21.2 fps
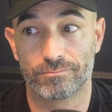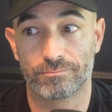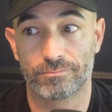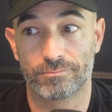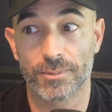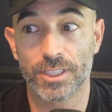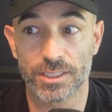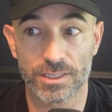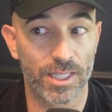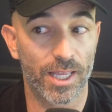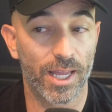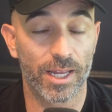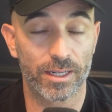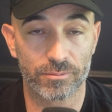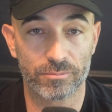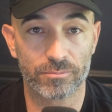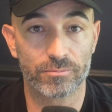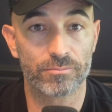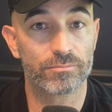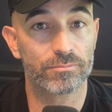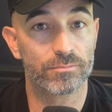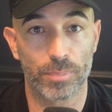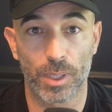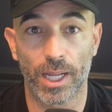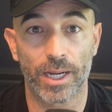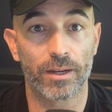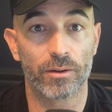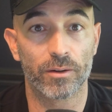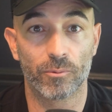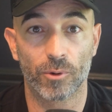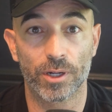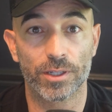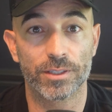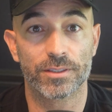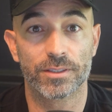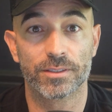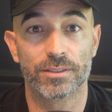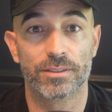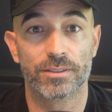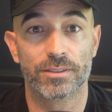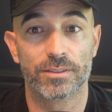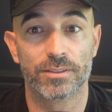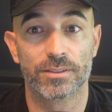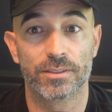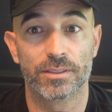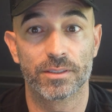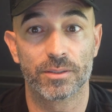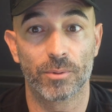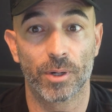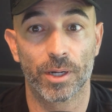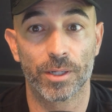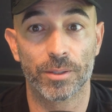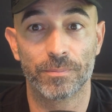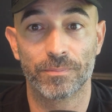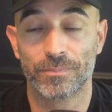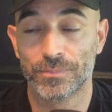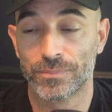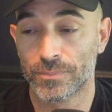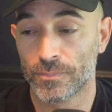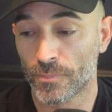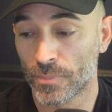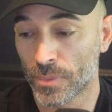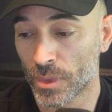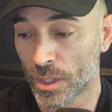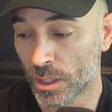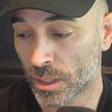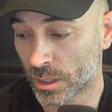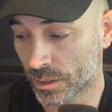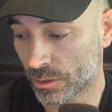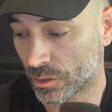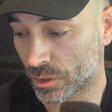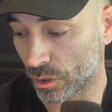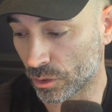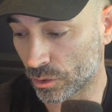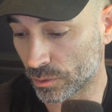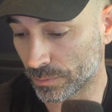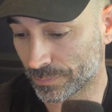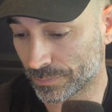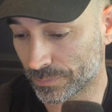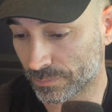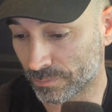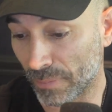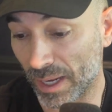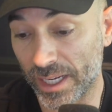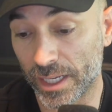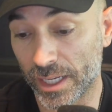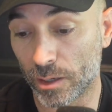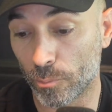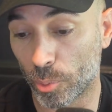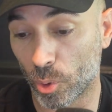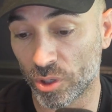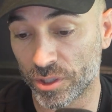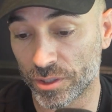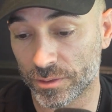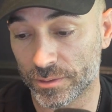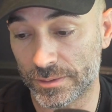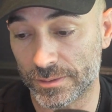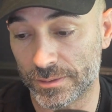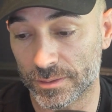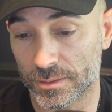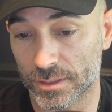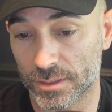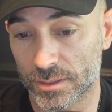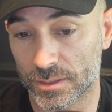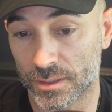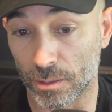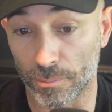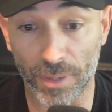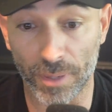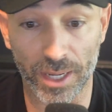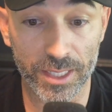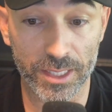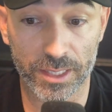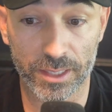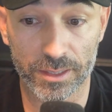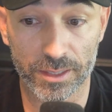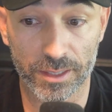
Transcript: is that black and white, right? So make it a point to make